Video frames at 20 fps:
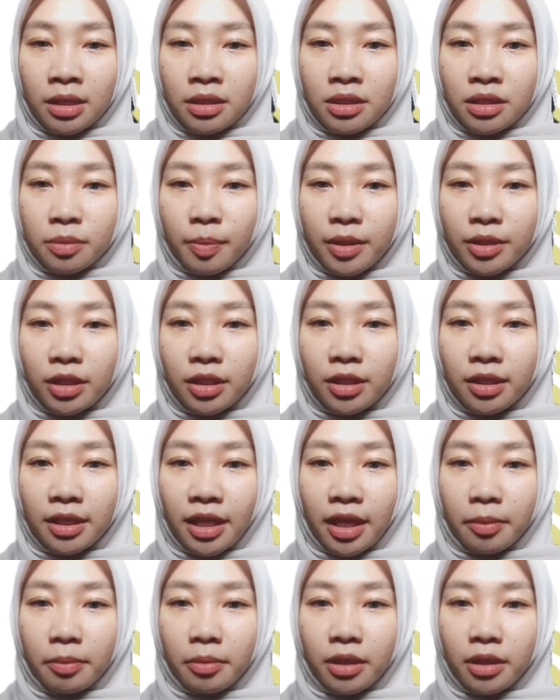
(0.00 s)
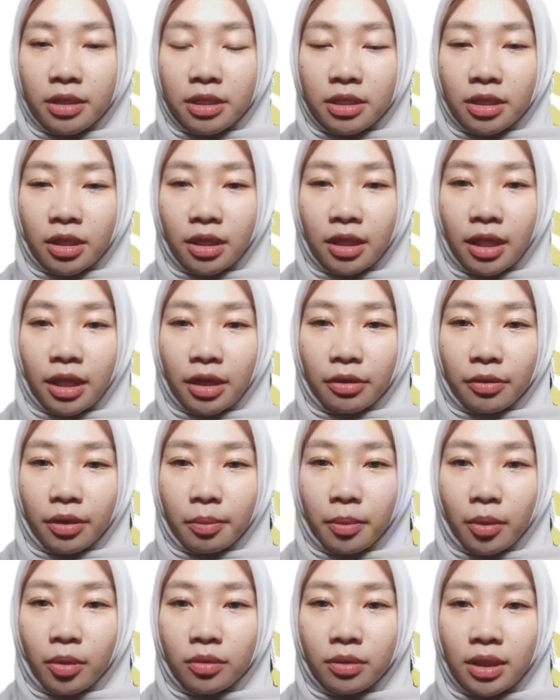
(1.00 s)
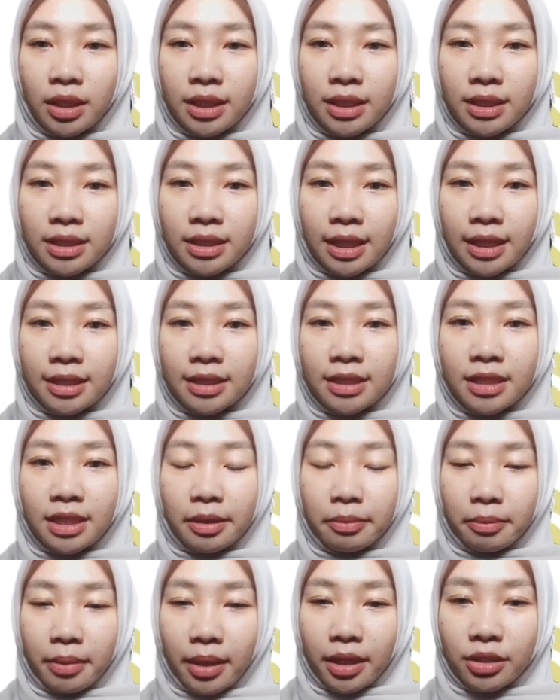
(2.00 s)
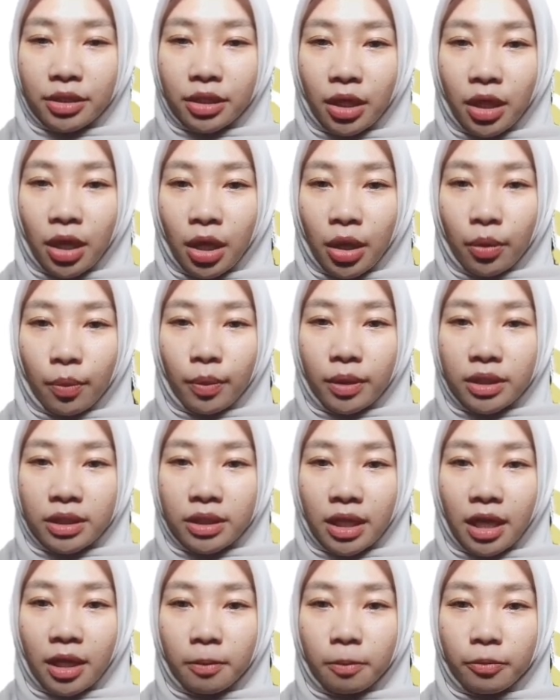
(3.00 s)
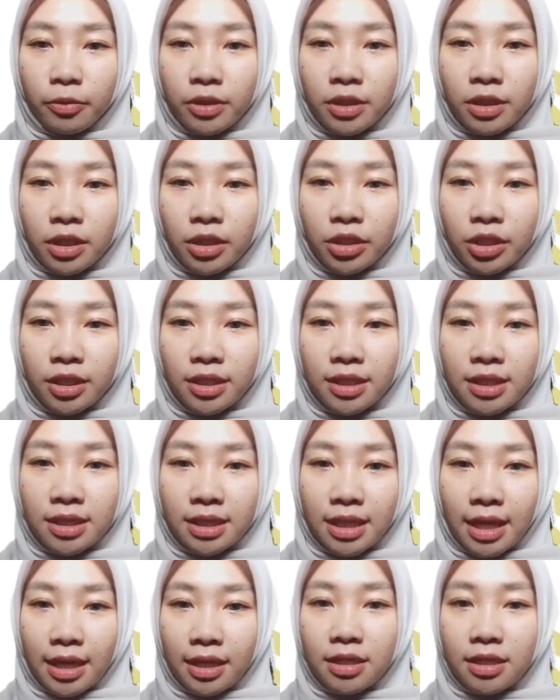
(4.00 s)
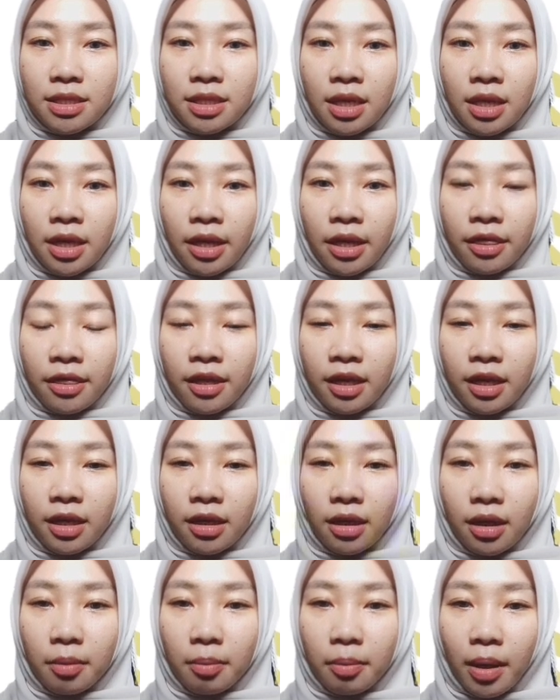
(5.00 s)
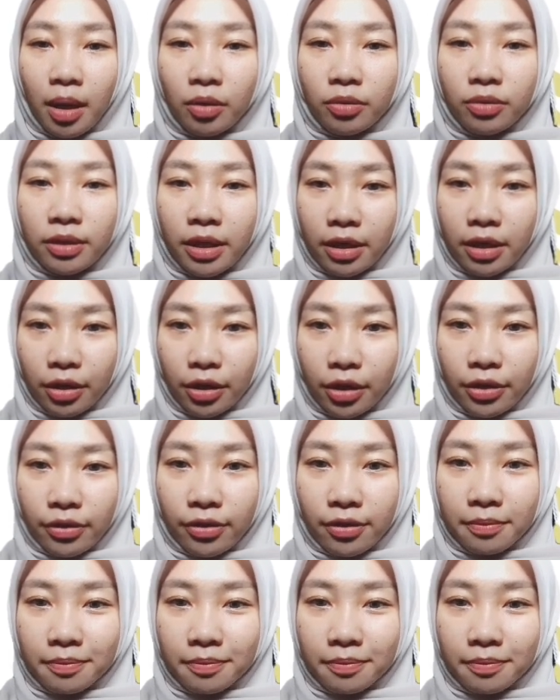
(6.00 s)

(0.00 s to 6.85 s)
Special cameras collect remotely sensed image which help researchers think about the Earth.